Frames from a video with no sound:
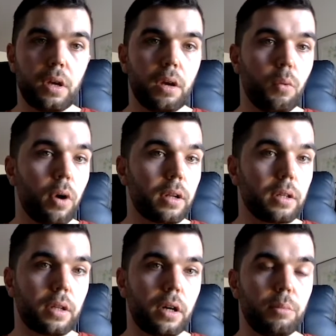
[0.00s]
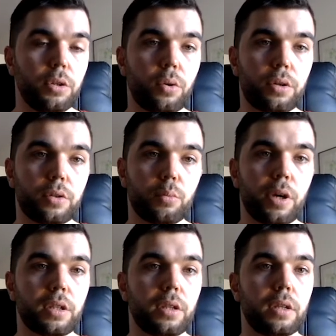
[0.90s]
one at a time in order to make
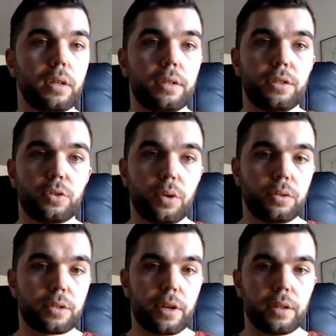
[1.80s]
the data easier to understand.